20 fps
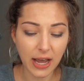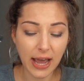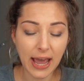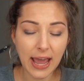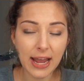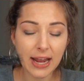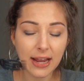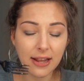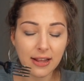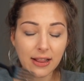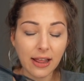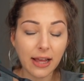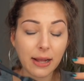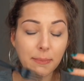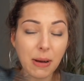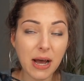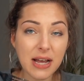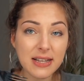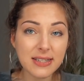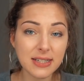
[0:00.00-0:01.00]
I hate,
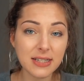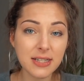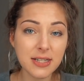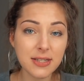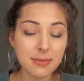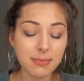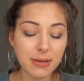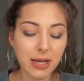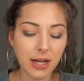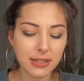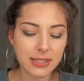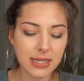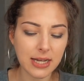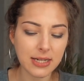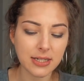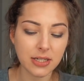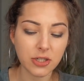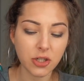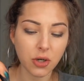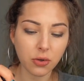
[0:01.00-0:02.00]
like pasta needs to be al
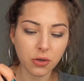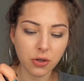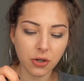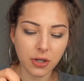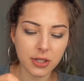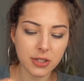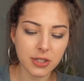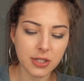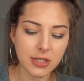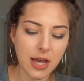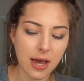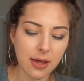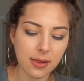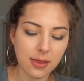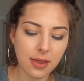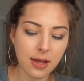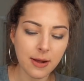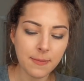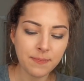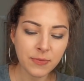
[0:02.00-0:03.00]
dente, don't cook it to
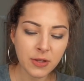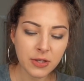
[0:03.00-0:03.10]
death.